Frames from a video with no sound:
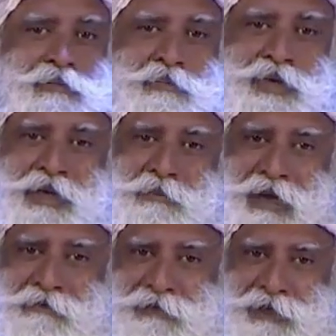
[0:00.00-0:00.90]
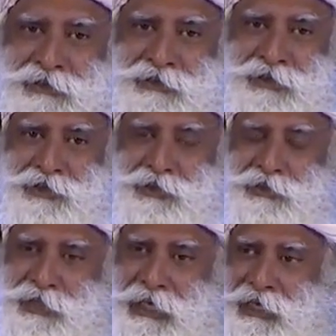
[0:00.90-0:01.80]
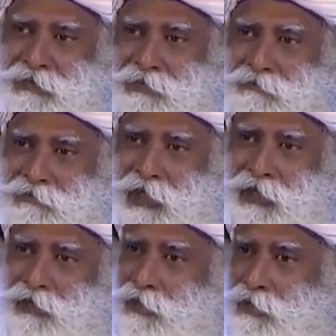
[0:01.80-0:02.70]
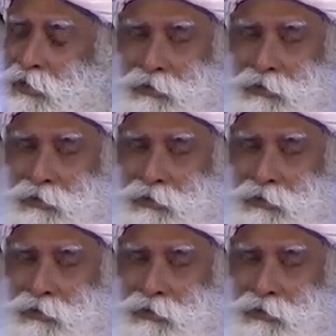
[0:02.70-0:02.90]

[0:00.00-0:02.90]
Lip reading: bring my faculties to that level of clarity